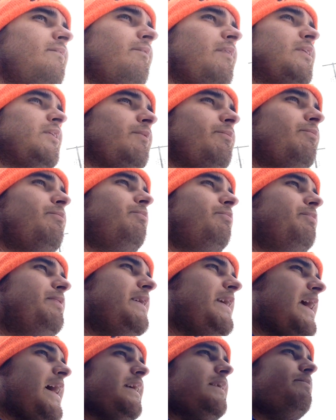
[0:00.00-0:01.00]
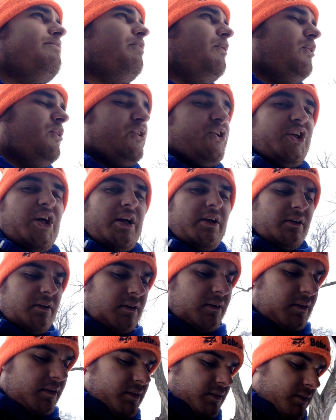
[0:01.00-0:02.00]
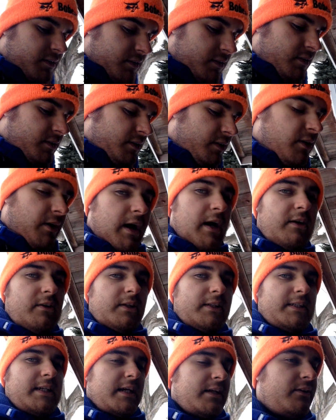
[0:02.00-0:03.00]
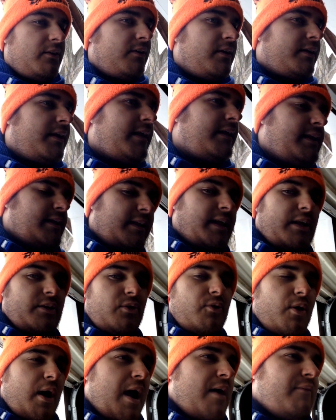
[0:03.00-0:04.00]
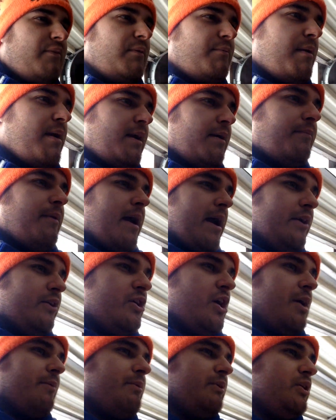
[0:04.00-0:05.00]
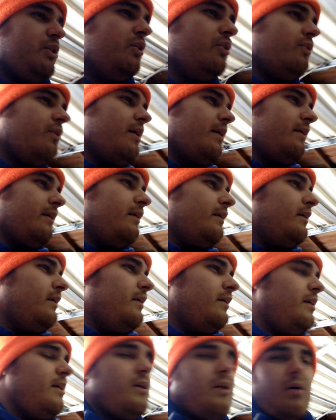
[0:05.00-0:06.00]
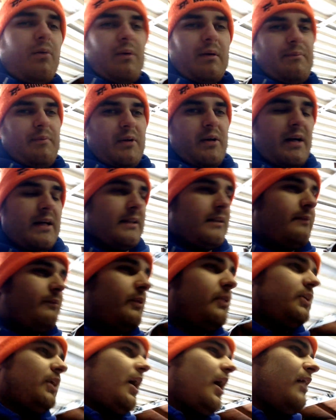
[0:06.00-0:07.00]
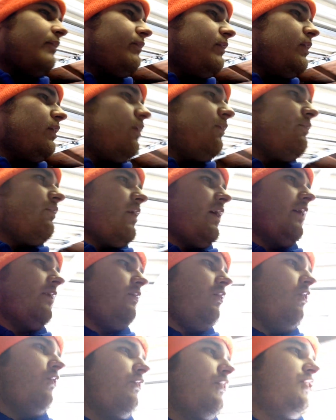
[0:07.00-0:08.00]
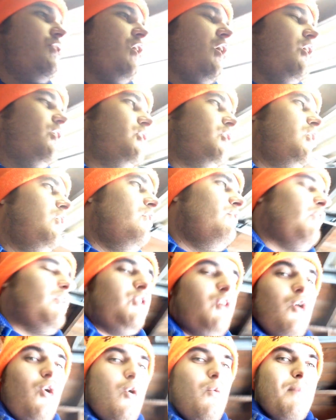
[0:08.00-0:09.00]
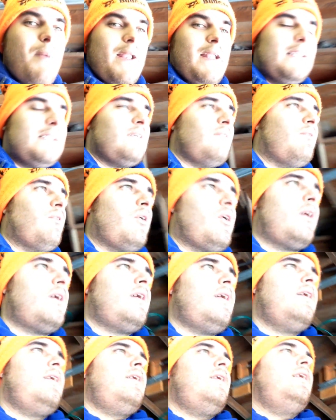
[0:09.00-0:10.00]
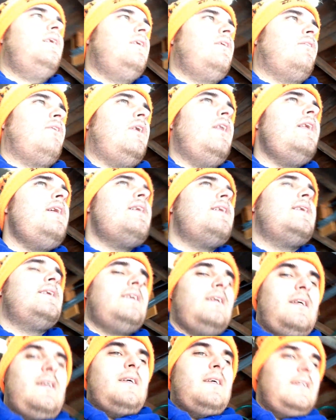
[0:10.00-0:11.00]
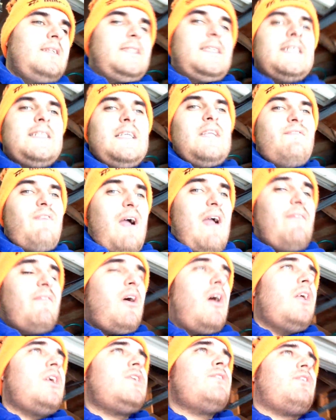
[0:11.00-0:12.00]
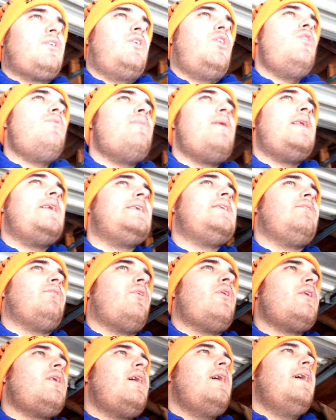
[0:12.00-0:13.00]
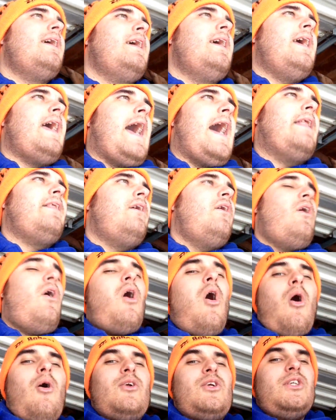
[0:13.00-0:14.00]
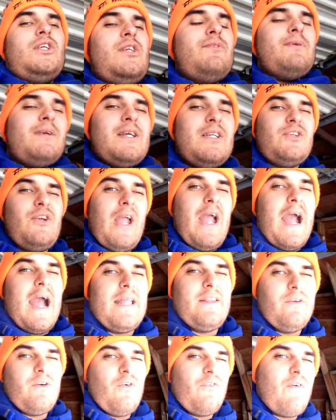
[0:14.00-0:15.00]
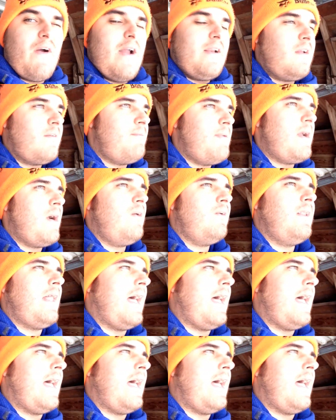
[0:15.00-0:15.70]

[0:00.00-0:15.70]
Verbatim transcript: bunch of BS bullshit. You know I understand too that they they do have to make a paycheck, but you know what? You don't rip your customers off. You don't fucking overcharge for two minutes of work. Really? $65 for two minutes of work? oh, is it just because you had to go find your big old